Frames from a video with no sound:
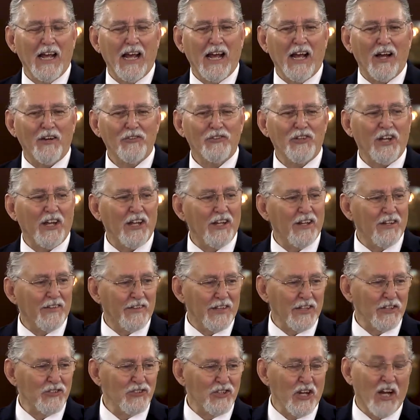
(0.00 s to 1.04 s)
I'll tell you
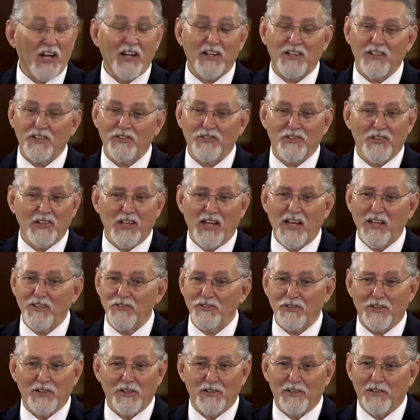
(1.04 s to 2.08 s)
that John is
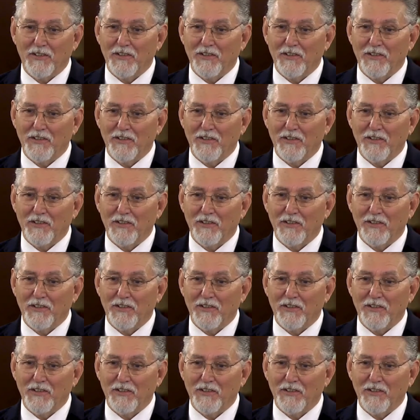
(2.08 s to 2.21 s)
Elijah.